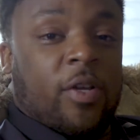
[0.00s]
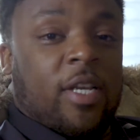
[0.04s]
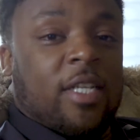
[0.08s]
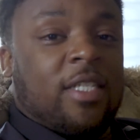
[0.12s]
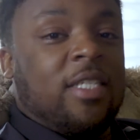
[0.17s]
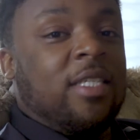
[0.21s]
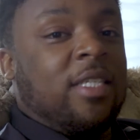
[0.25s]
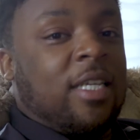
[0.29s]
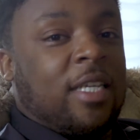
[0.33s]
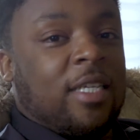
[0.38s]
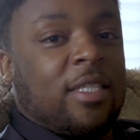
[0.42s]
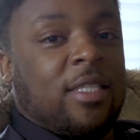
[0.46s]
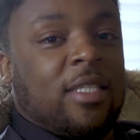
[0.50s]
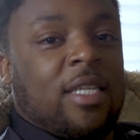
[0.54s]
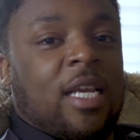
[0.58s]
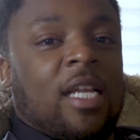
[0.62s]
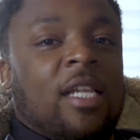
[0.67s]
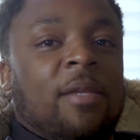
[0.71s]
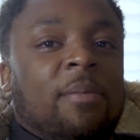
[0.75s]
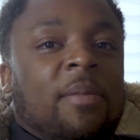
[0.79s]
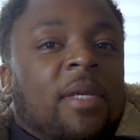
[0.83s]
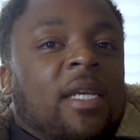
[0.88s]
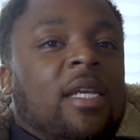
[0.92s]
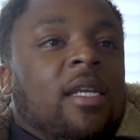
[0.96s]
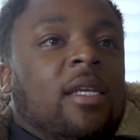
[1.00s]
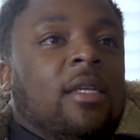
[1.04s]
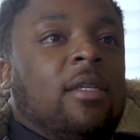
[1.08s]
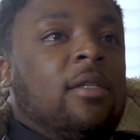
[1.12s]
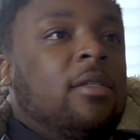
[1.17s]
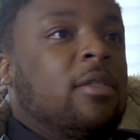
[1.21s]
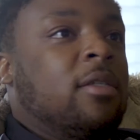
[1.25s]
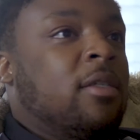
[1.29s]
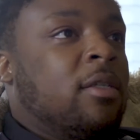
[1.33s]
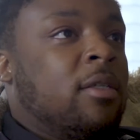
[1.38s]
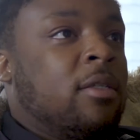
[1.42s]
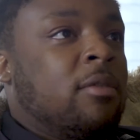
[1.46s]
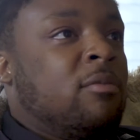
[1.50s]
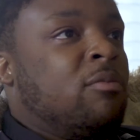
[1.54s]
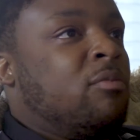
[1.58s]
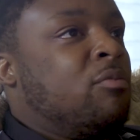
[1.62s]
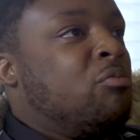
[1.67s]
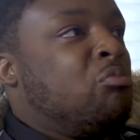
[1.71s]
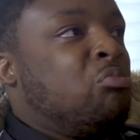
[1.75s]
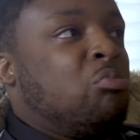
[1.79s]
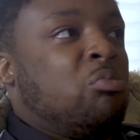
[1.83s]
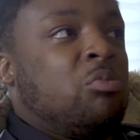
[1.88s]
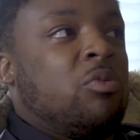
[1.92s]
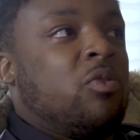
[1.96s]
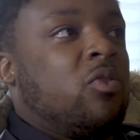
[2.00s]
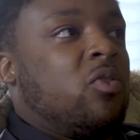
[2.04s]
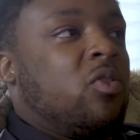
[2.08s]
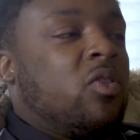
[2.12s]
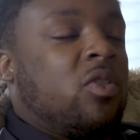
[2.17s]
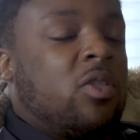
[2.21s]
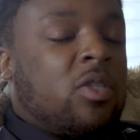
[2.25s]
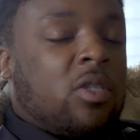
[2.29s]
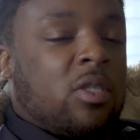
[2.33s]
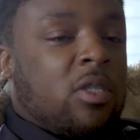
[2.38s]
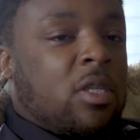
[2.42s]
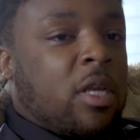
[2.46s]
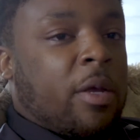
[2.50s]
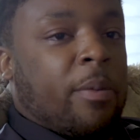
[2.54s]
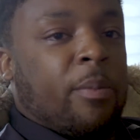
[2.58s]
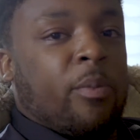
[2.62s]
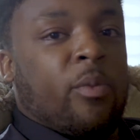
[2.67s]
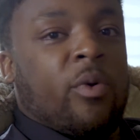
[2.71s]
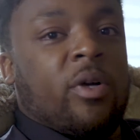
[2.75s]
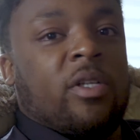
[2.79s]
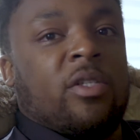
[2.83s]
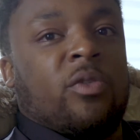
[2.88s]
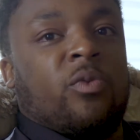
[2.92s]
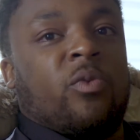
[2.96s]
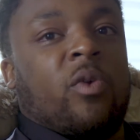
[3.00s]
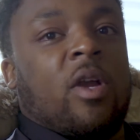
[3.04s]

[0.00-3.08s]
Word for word: instincts telling me something wasn't